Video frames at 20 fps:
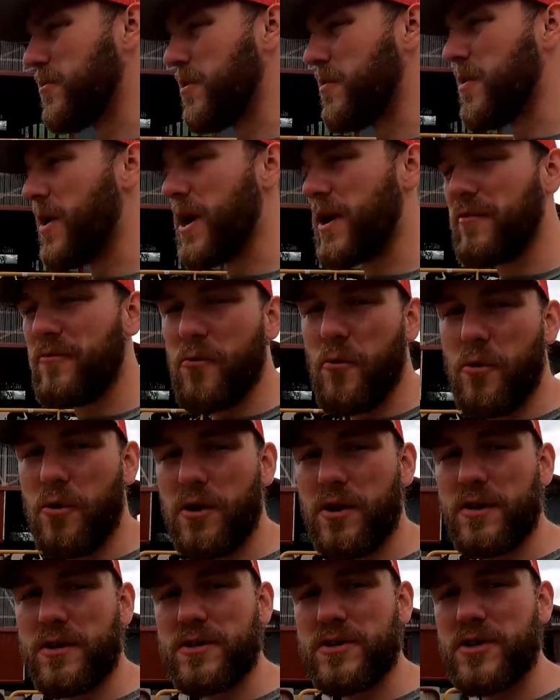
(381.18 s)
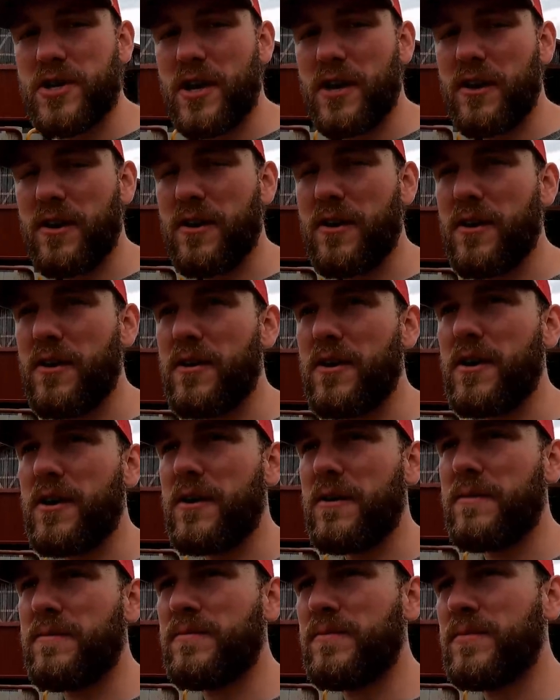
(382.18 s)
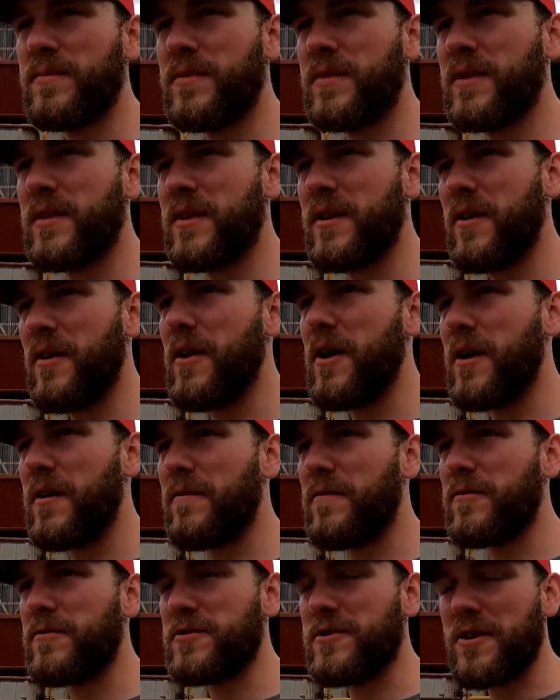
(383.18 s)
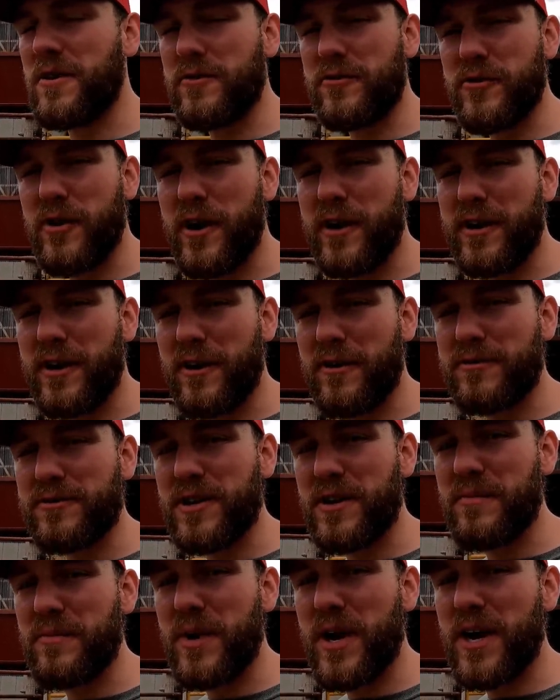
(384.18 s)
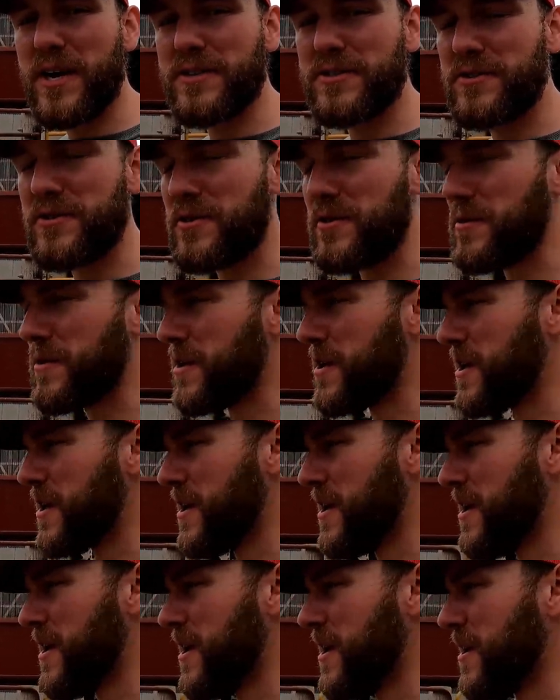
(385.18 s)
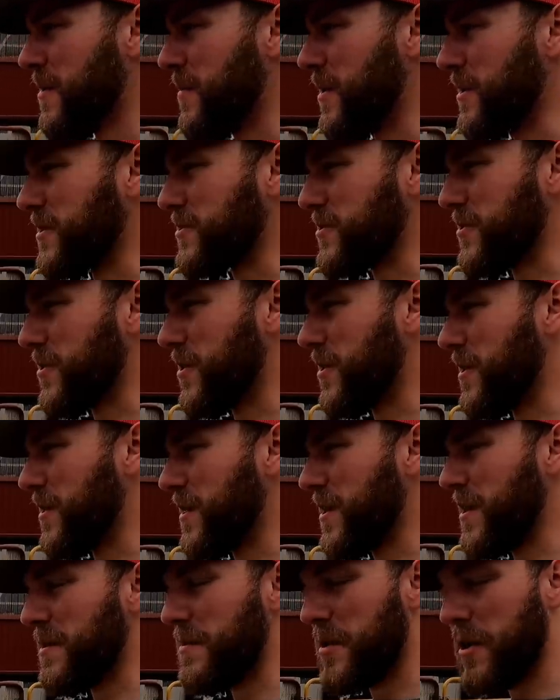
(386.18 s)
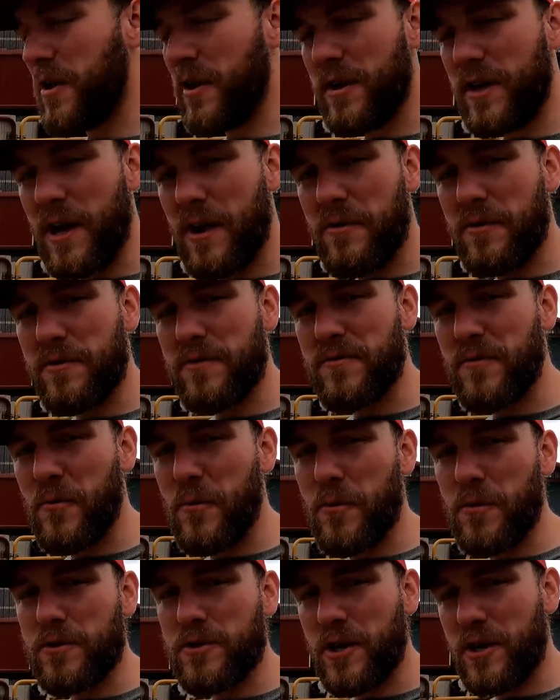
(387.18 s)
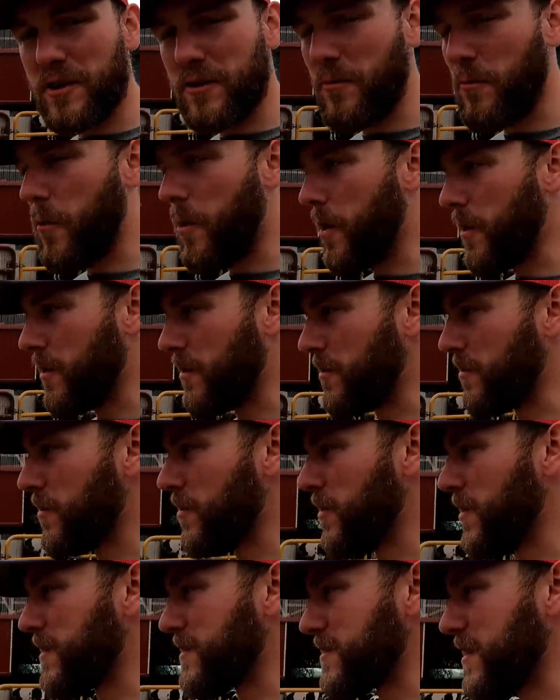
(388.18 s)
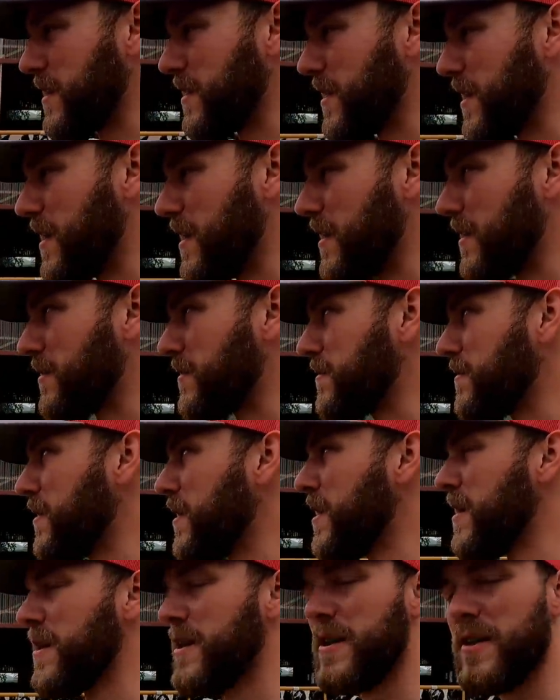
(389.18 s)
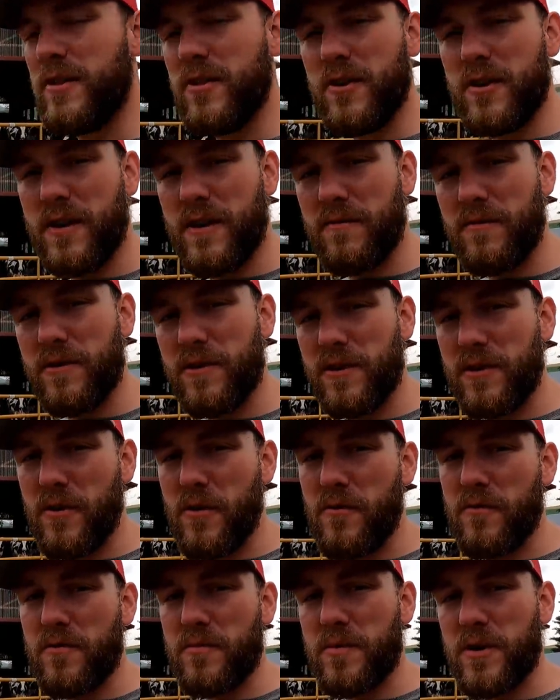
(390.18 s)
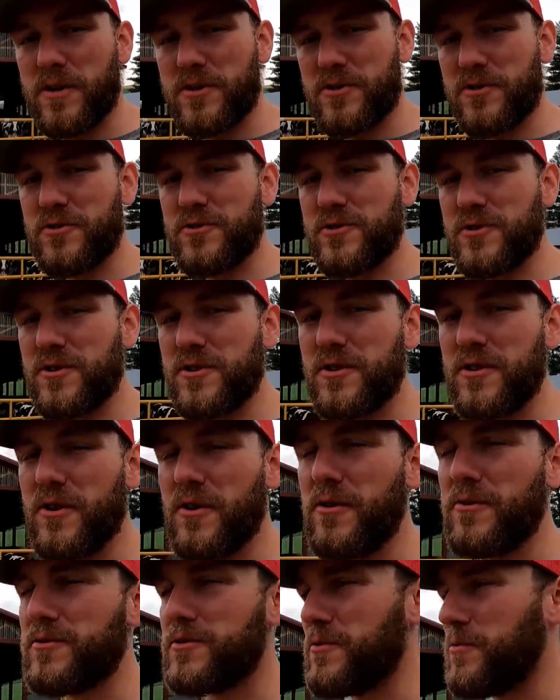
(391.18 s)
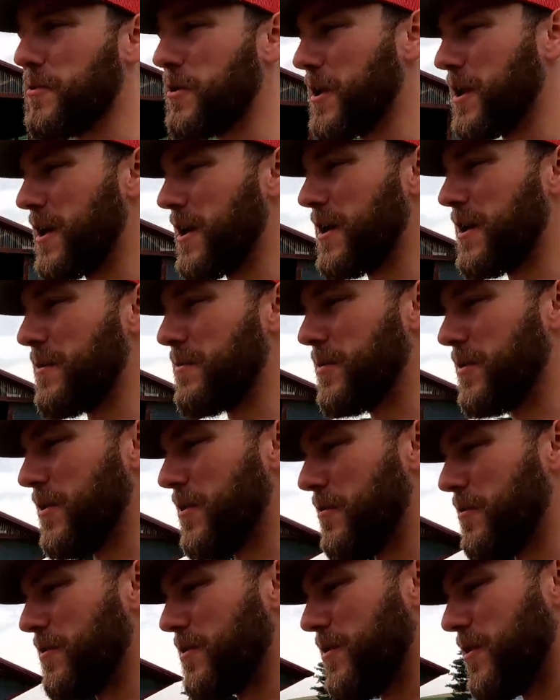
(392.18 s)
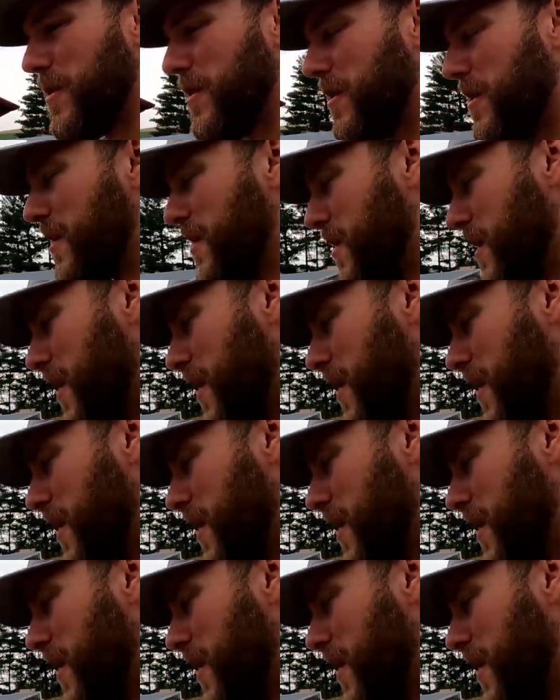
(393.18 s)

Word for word: to our back 40 and check our heifers and our dry cows on pasture, make sure all of them are accounted for, check the water, things like that. Look everything over, make sure it's good to go. So we're gonna head up there with the